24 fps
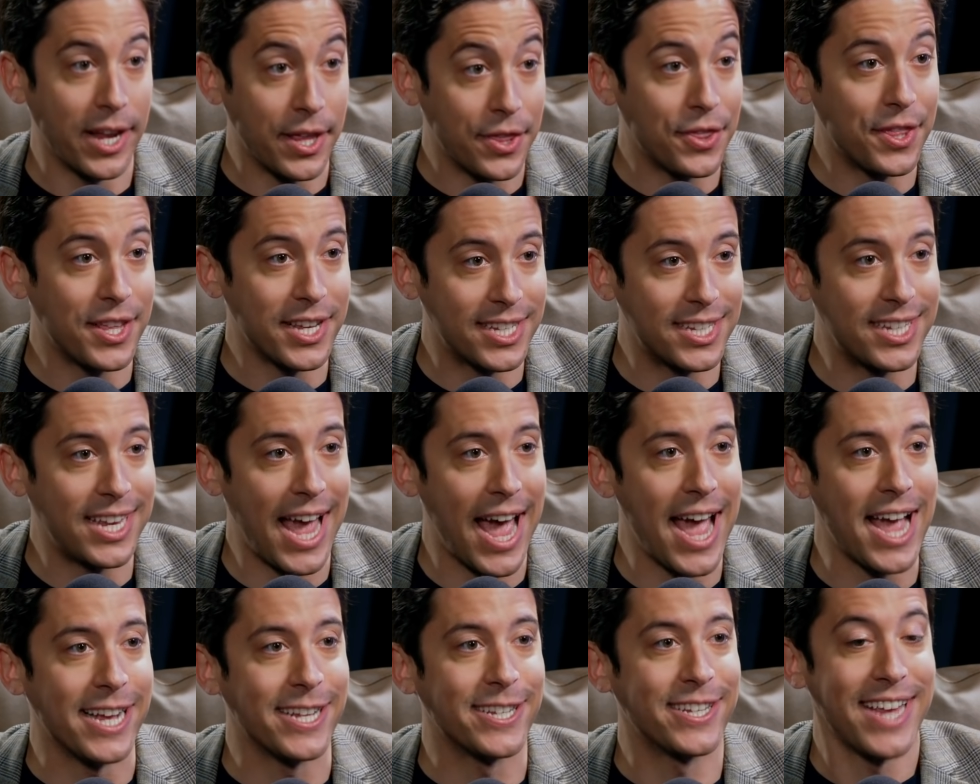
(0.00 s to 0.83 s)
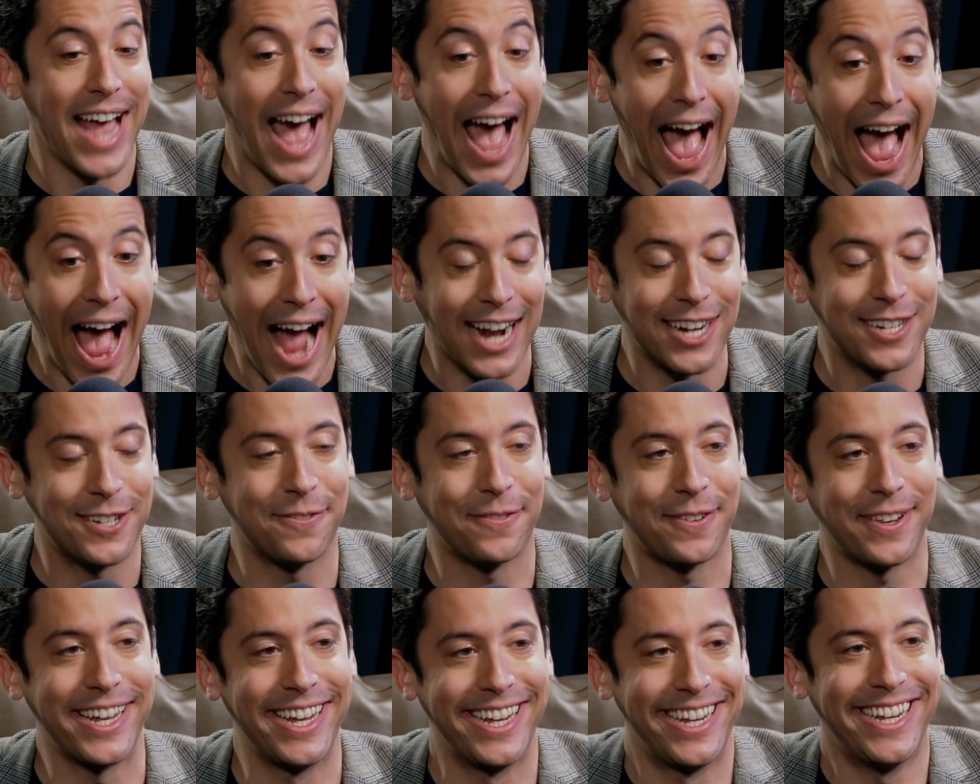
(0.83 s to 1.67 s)
in this case,
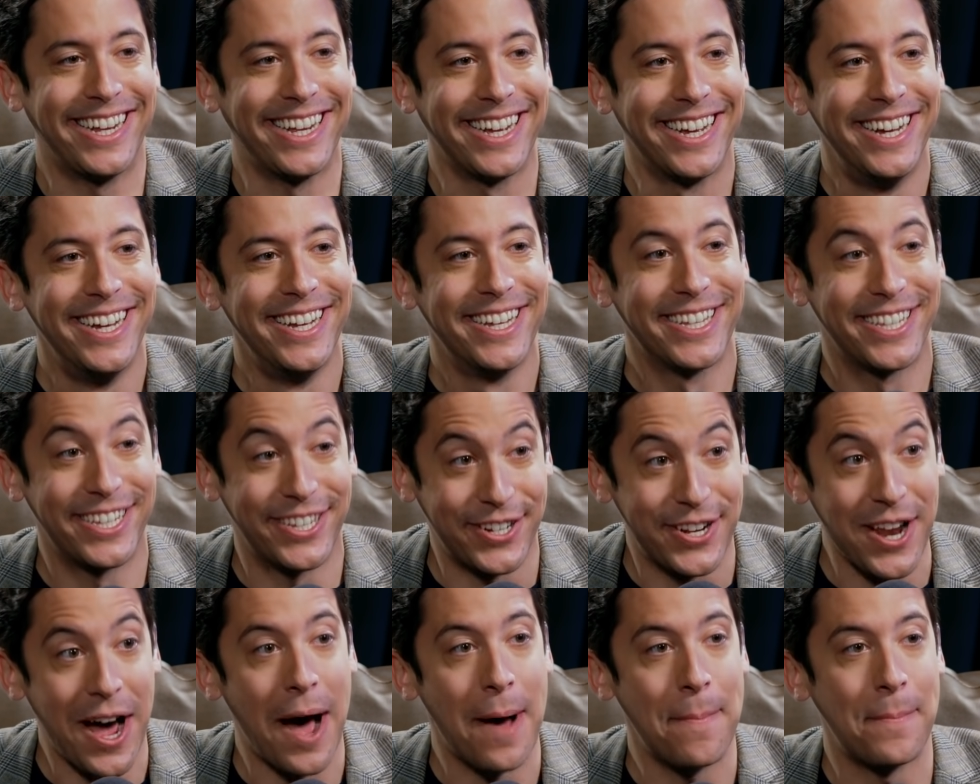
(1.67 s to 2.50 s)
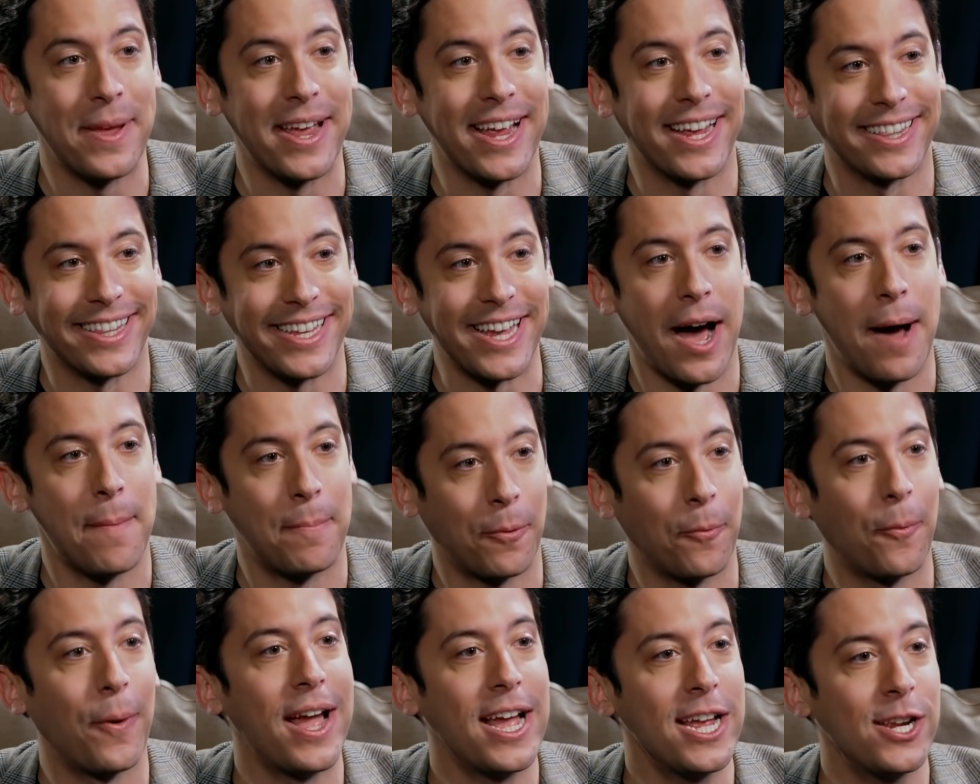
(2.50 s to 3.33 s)
actively stopping the
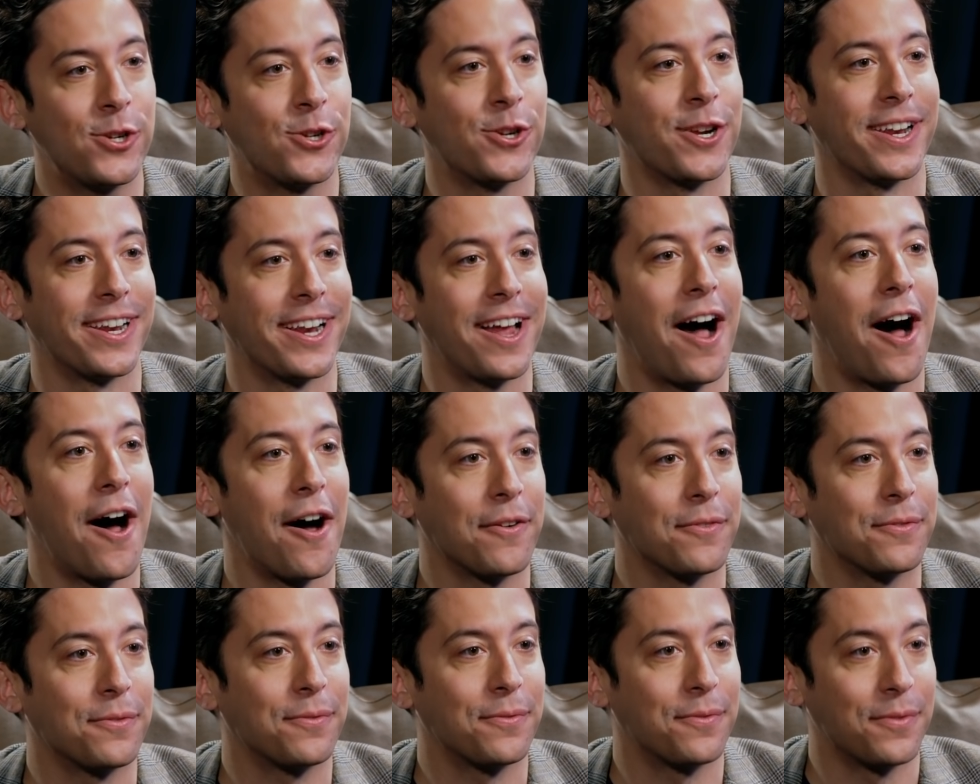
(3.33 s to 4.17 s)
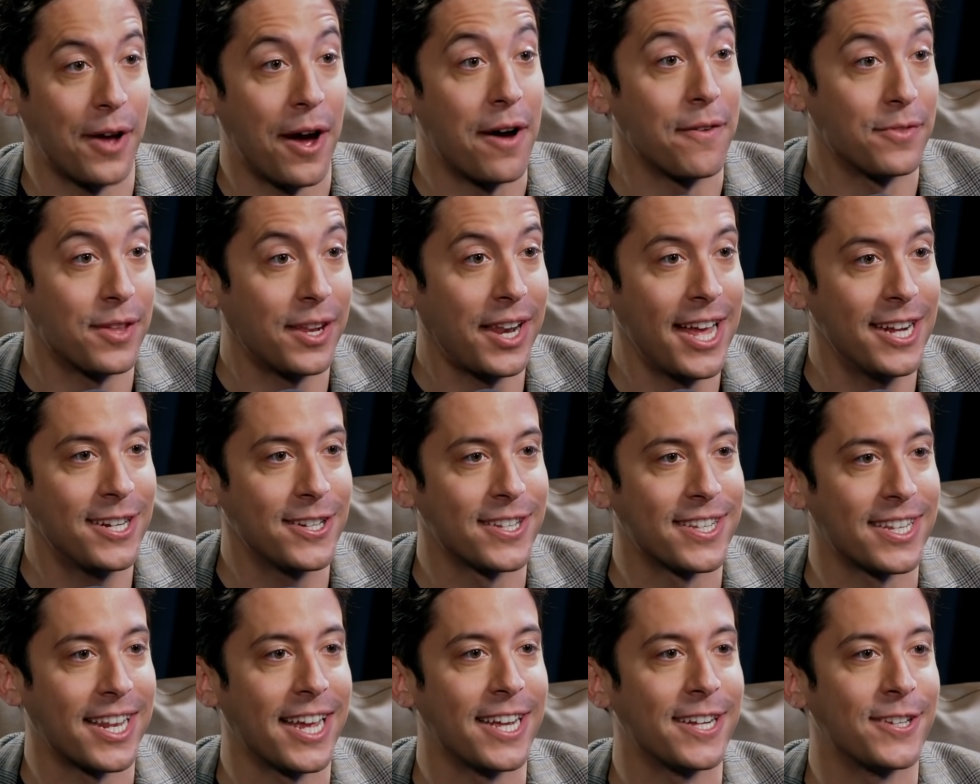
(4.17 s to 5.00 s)
operation of the
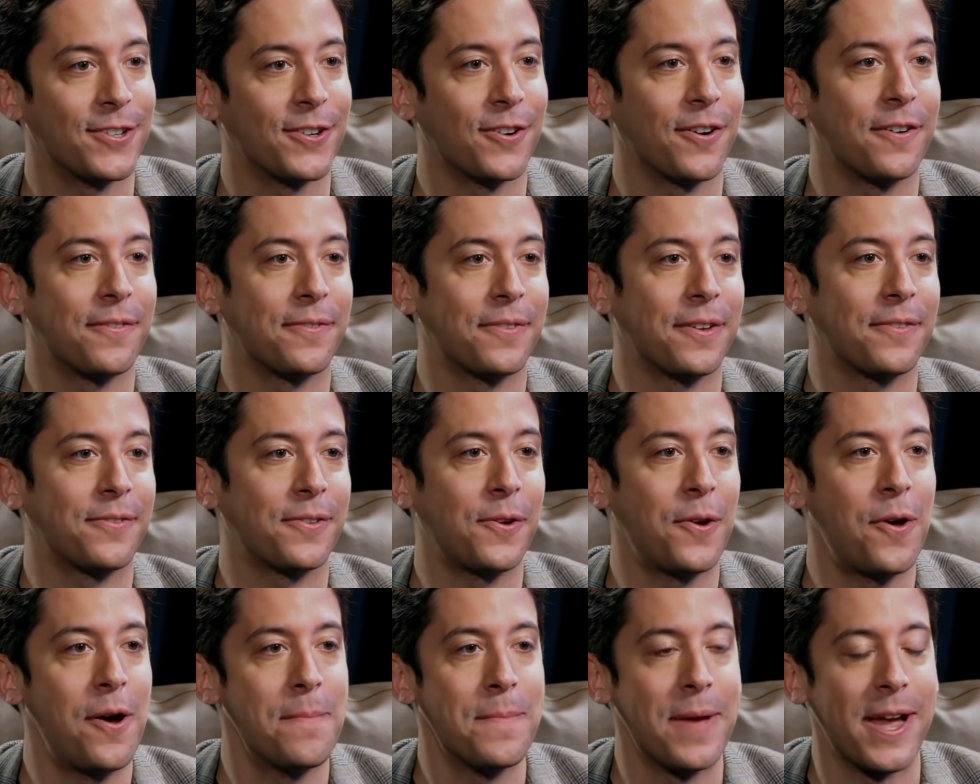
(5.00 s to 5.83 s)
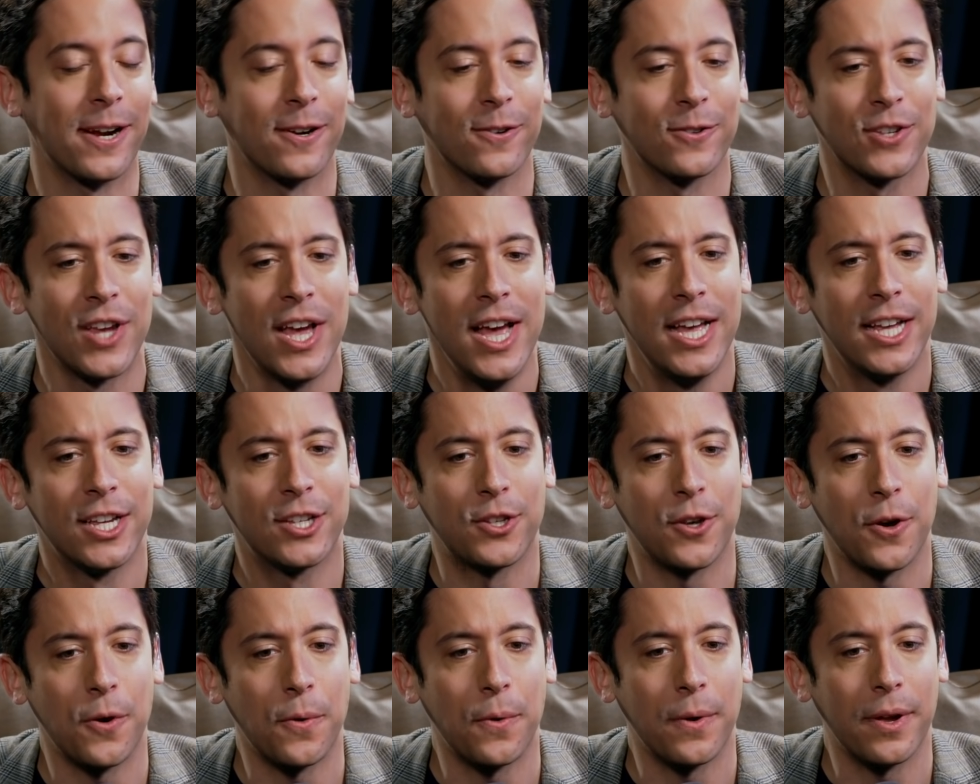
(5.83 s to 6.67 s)
legislature, of the lawmakers.
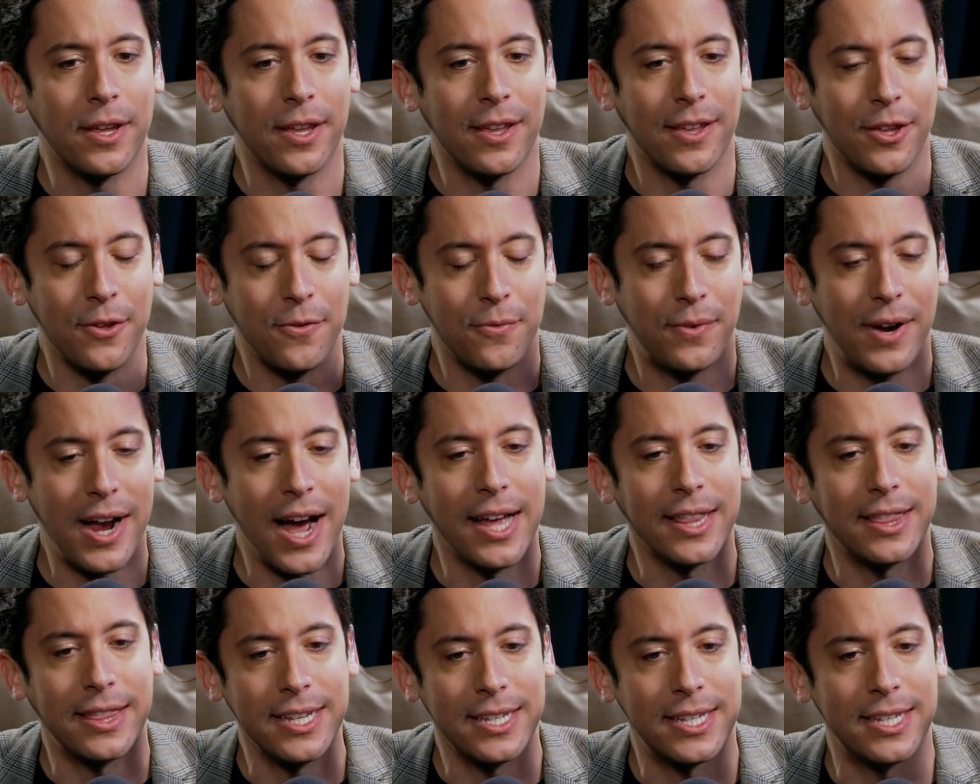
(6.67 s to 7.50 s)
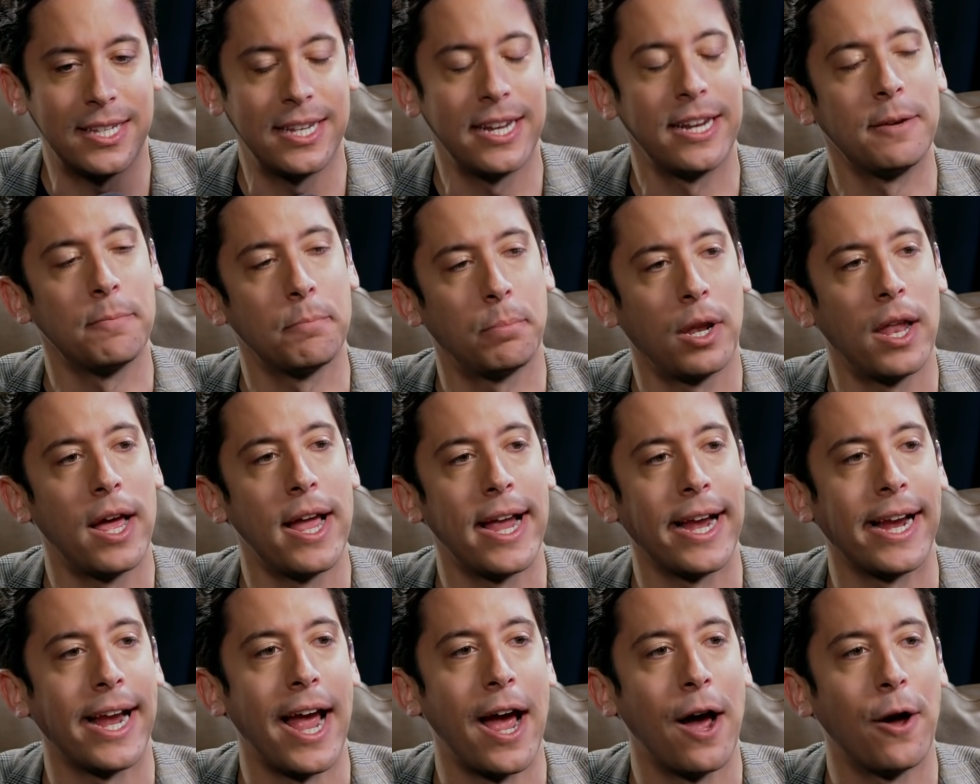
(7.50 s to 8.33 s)
So you've got this scene
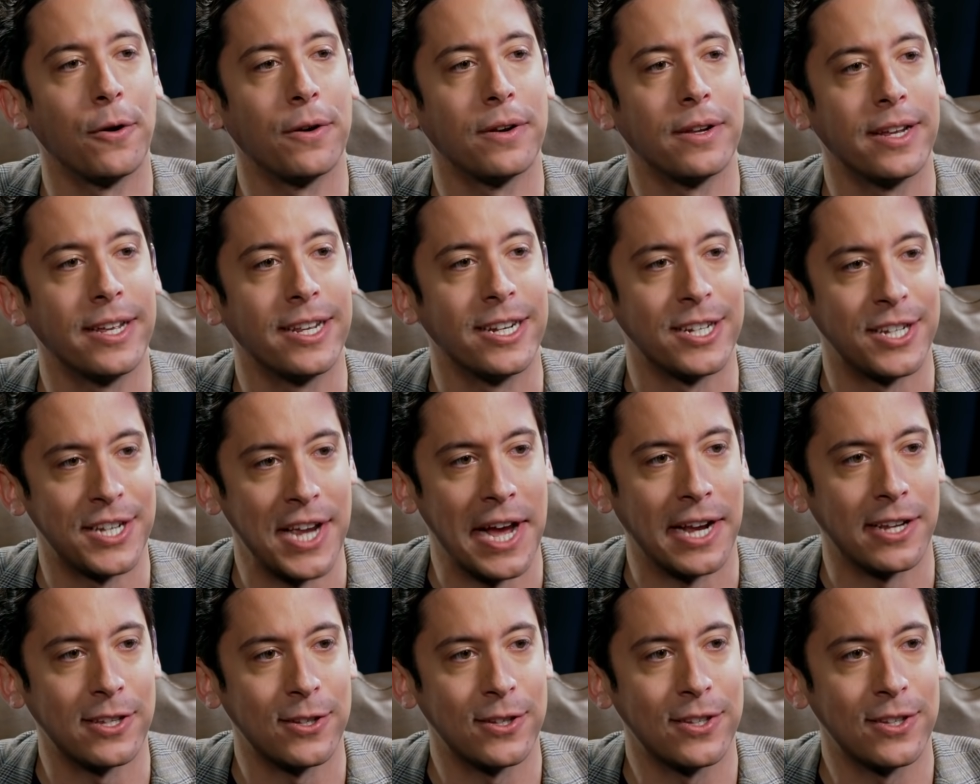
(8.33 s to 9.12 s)
playing out in Texas.